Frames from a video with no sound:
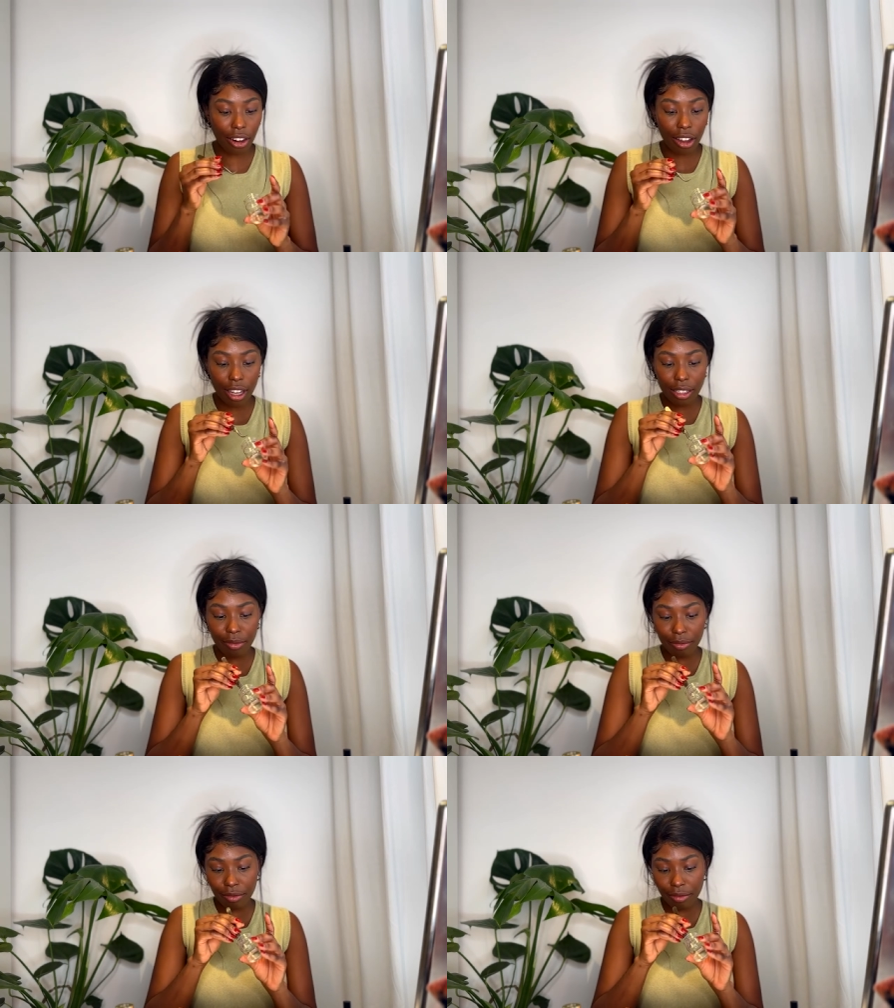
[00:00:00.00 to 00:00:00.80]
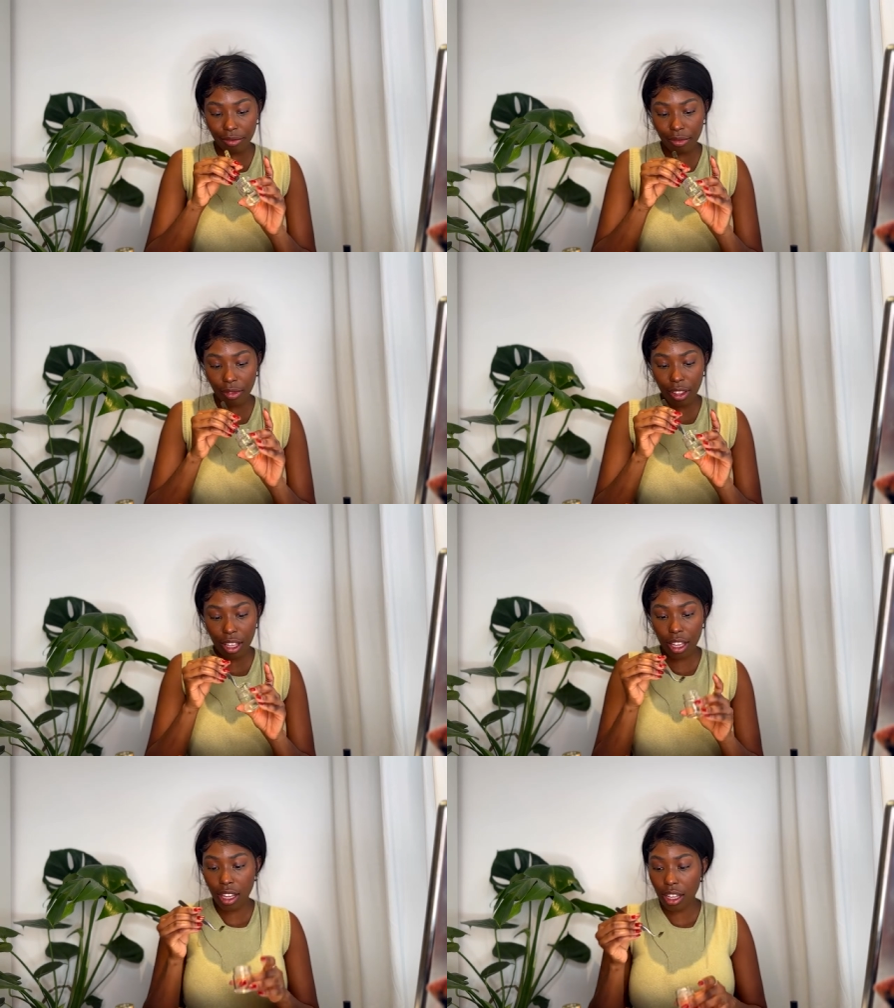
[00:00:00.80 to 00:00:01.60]
on.
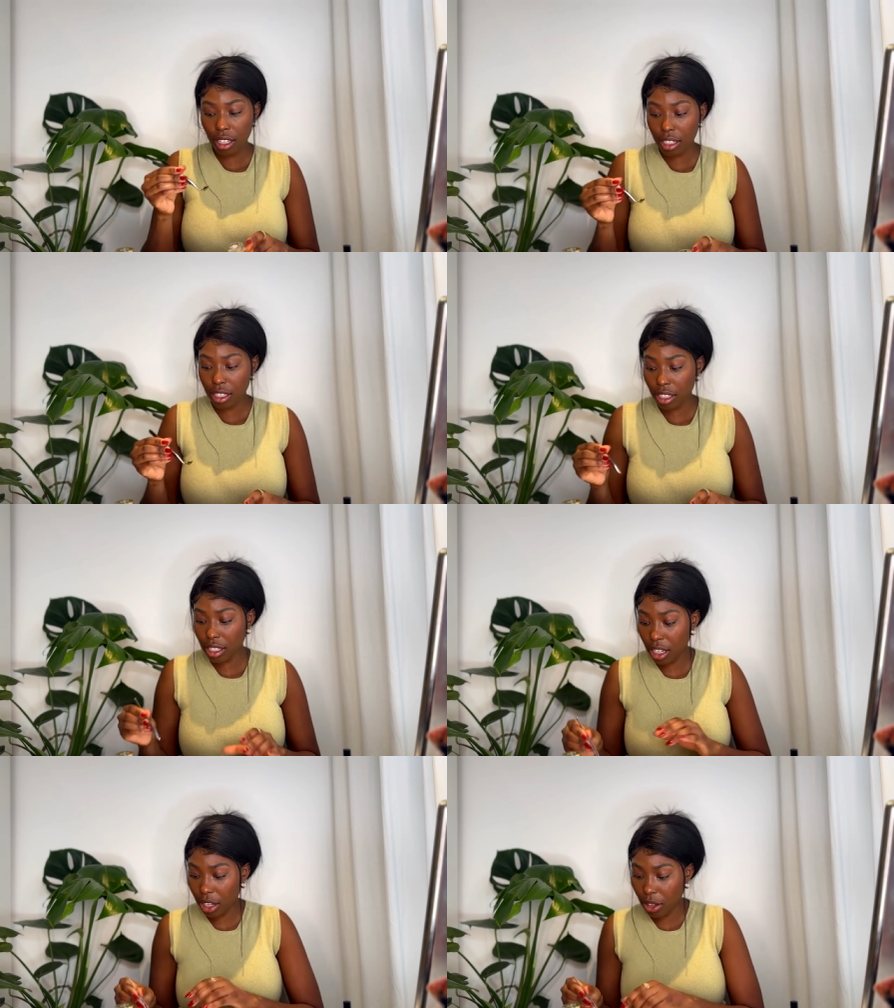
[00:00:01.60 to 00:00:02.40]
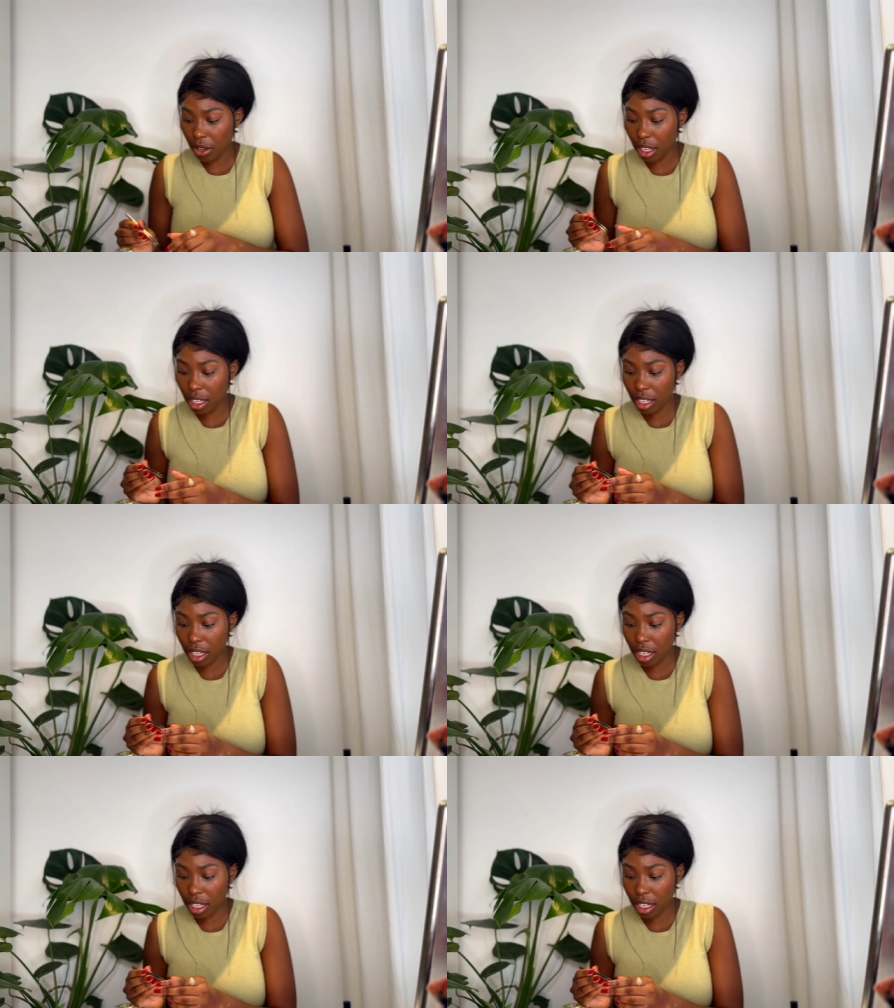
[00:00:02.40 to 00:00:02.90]
So